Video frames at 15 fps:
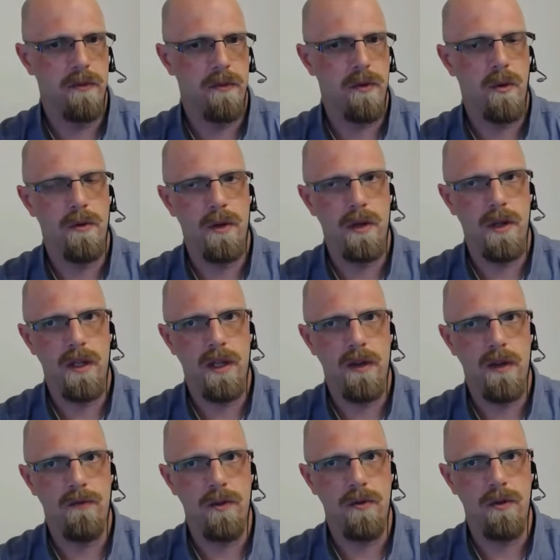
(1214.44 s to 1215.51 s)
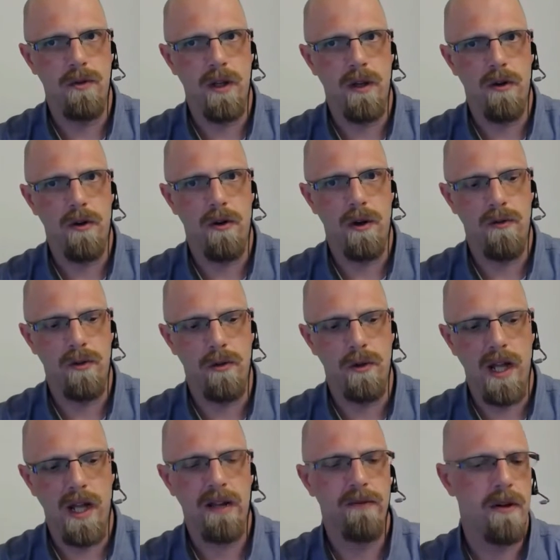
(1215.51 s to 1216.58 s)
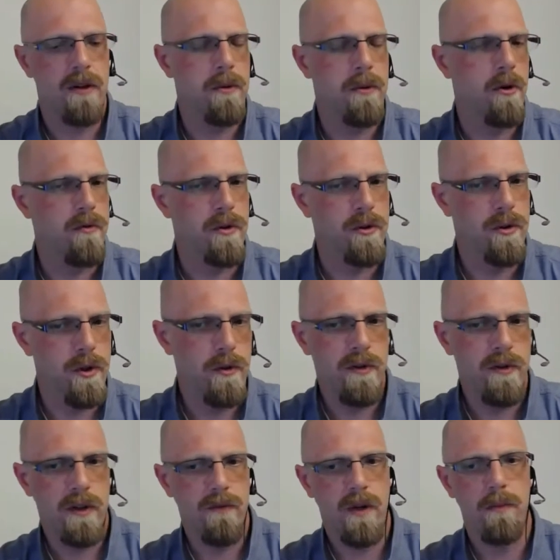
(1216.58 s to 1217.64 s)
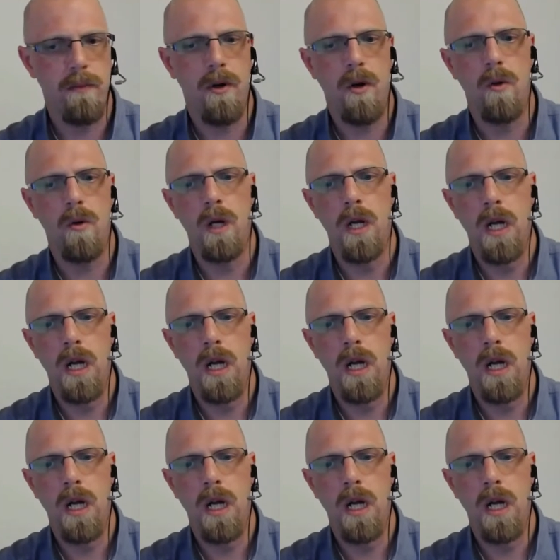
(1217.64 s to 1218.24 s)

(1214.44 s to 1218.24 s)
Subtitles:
So if you like Venmo, if you're using Venmo,